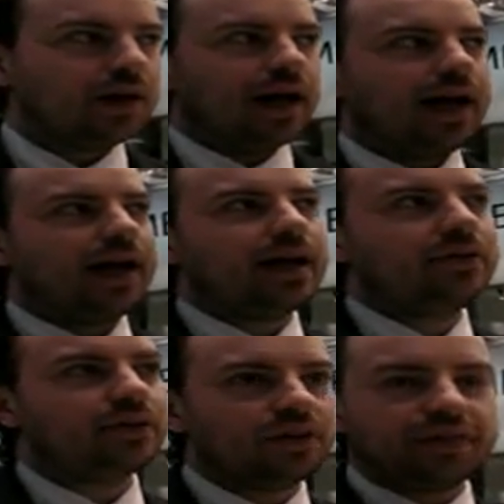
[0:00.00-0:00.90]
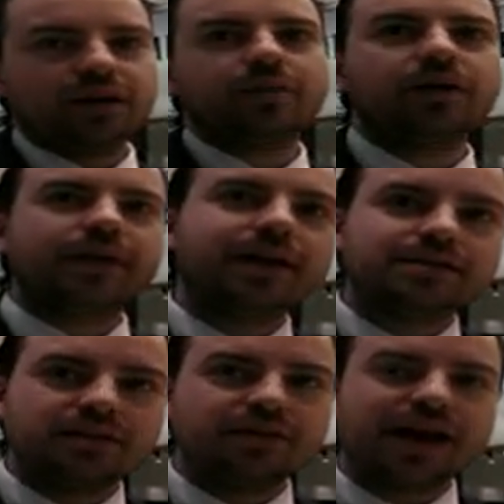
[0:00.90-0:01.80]
And the good thing about that
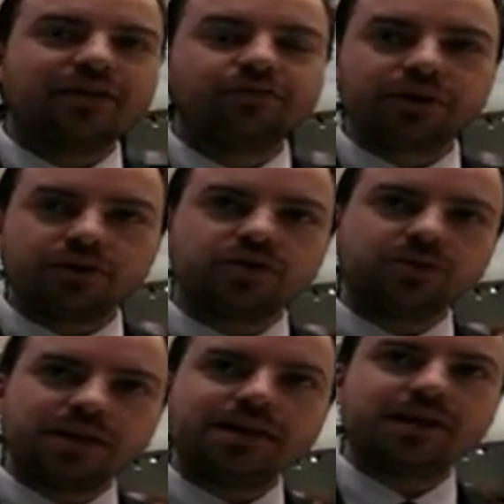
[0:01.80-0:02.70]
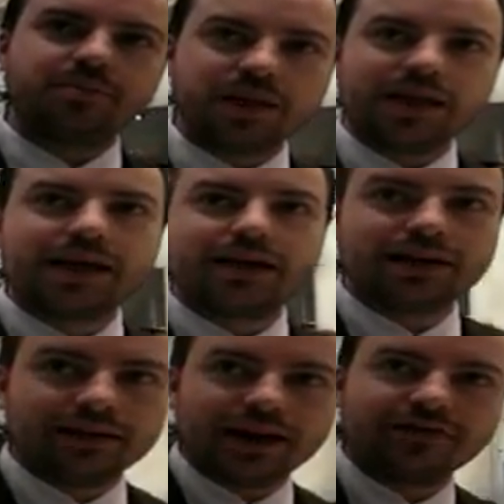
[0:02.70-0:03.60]
is if you have Windows Media Player
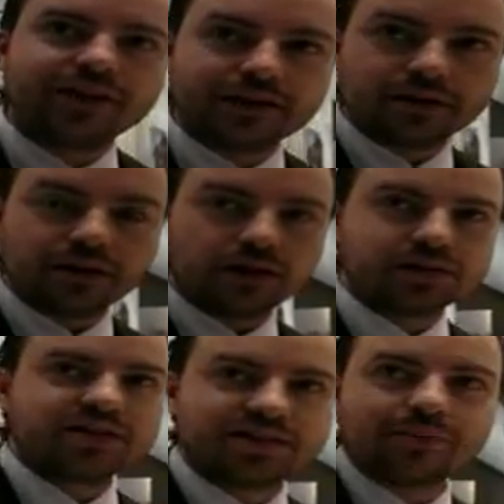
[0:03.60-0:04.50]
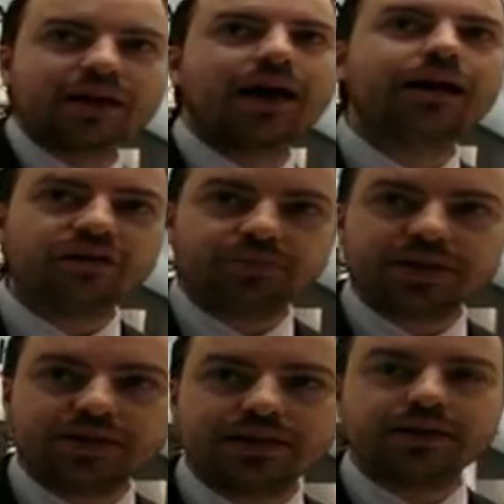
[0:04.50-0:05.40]
11 on some kind of
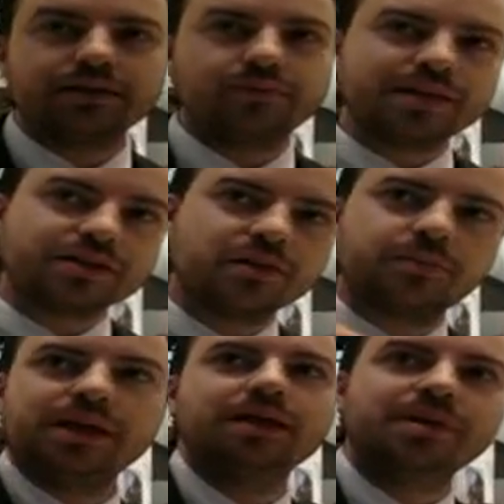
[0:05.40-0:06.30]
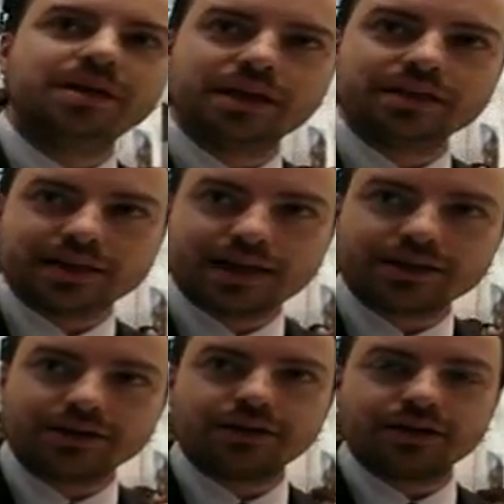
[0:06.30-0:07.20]
PC, it must not be a media
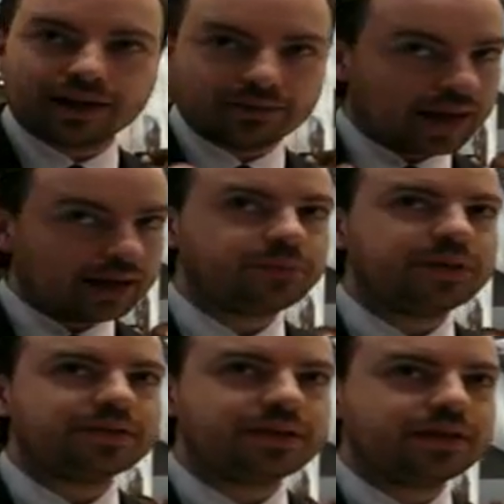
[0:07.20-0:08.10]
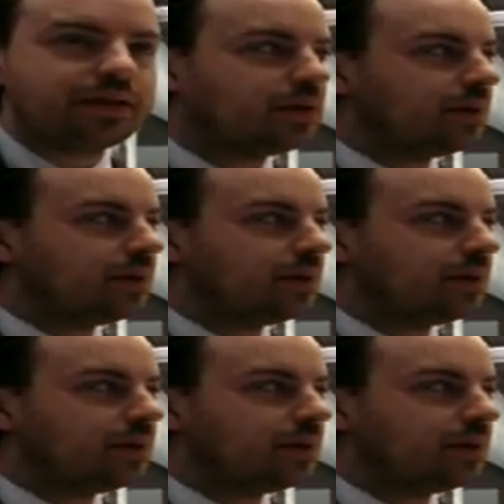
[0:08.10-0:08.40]
center, it can be any PC,